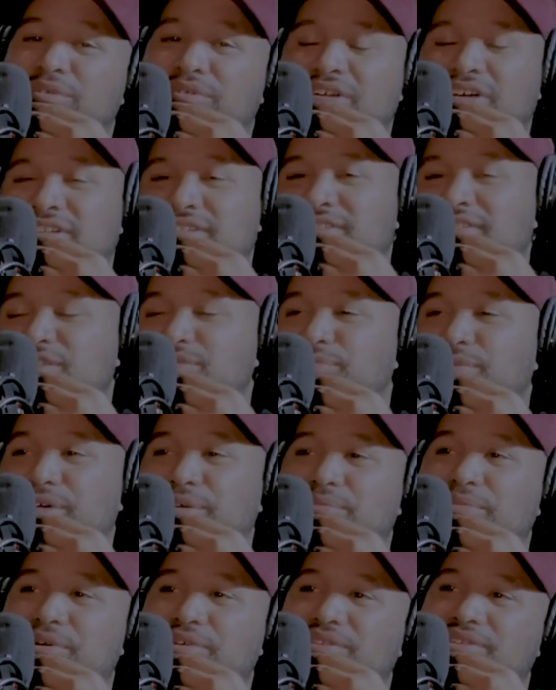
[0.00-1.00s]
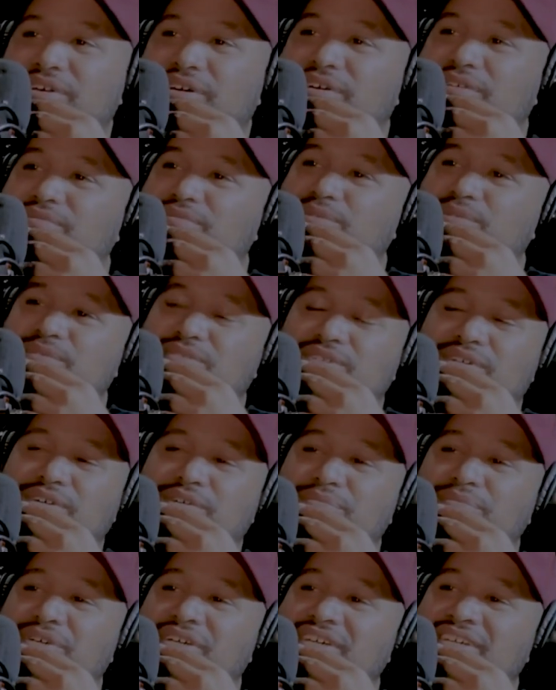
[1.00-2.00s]
honestly, man, both of y'all fools are,
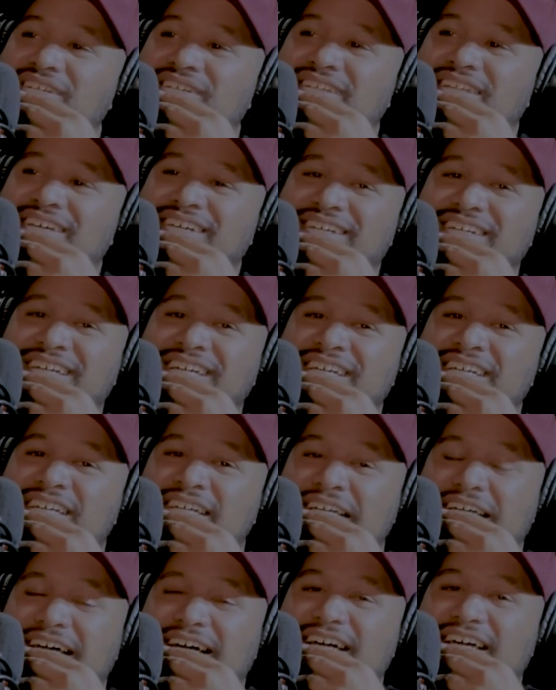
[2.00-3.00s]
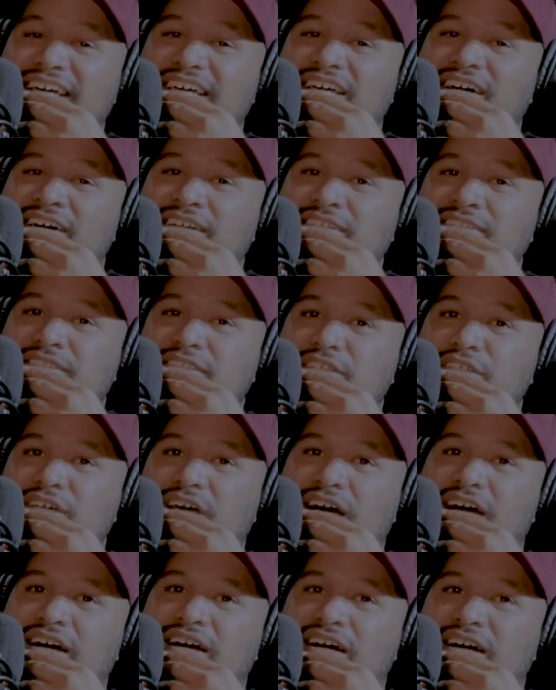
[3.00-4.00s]
man. Like, honestly,
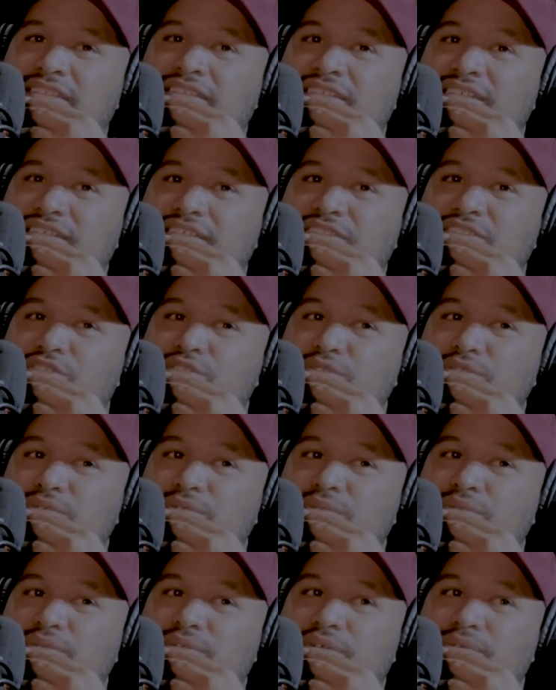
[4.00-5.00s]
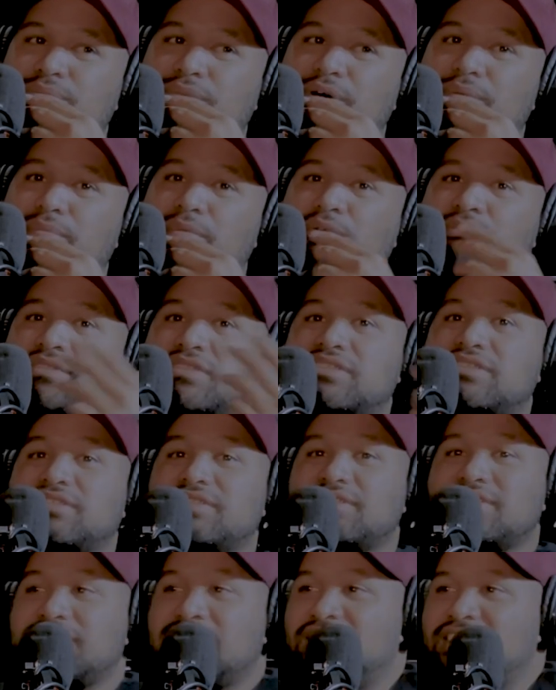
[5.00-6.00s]
I think it's true about most
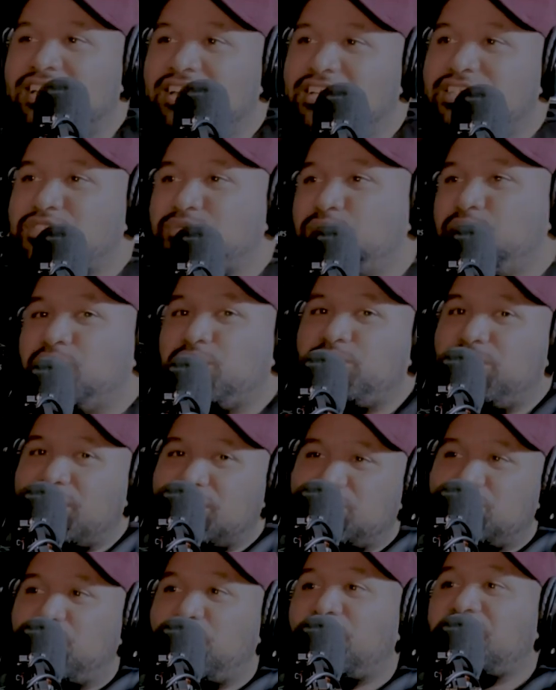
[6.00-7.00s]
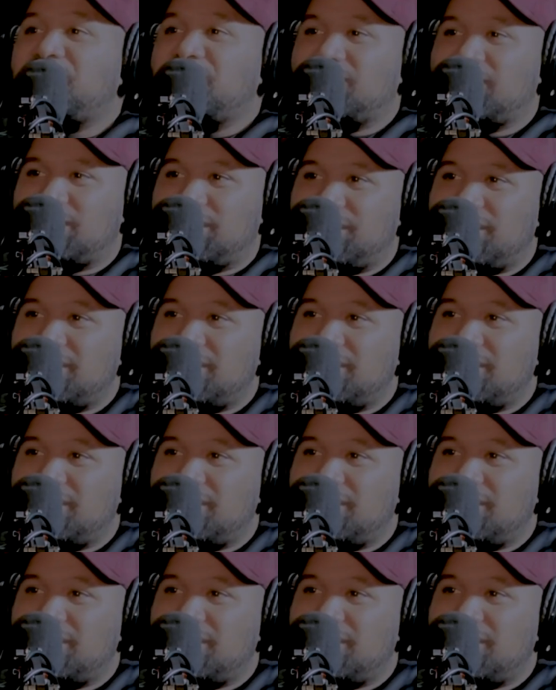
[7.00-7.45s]
things. It's more about your work ethic.